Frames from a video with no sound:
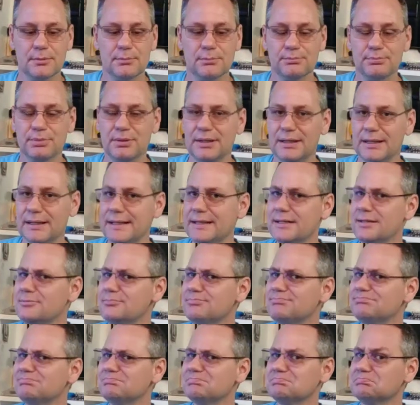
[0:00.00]

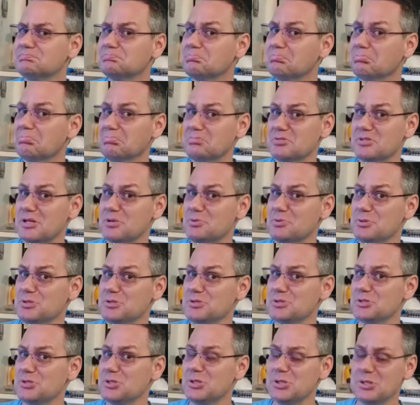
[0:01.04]
plenum. Is that what it's
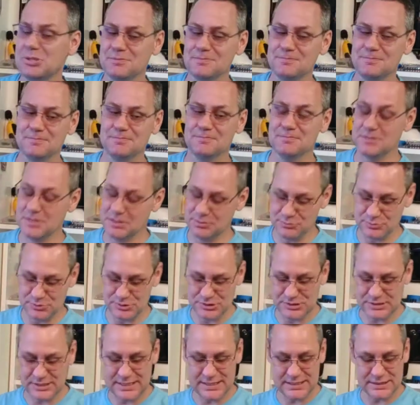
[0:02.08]
called? Not
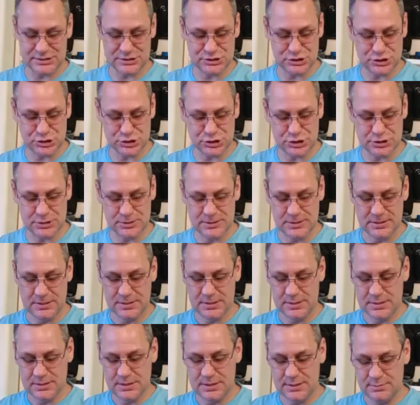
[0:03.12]
exactly sure.
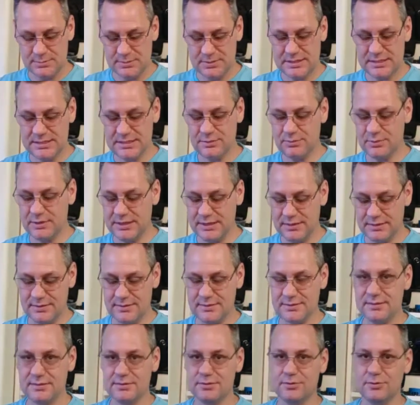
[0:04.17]
But anyway,
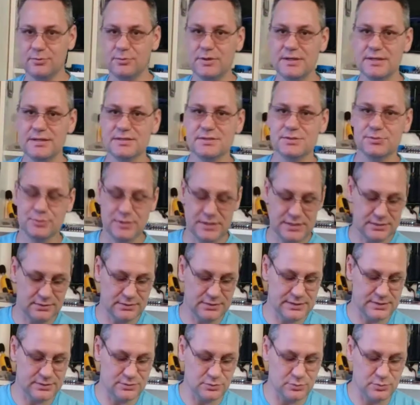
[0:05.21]
the way this
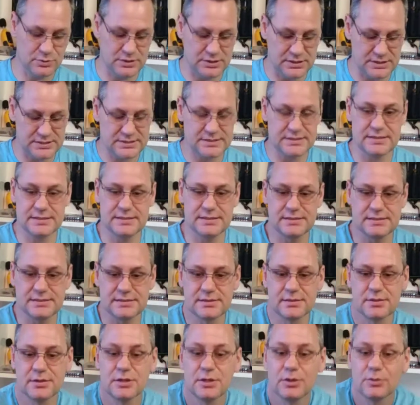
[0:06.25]
regulator works
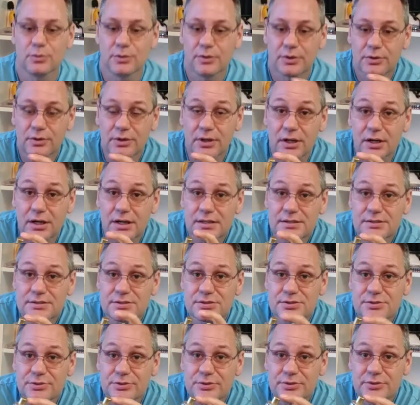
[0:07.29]
is we're going to
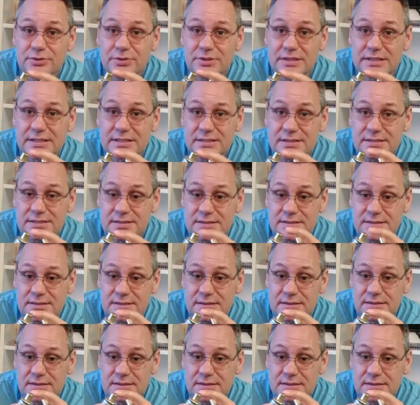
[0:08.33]
unscrew this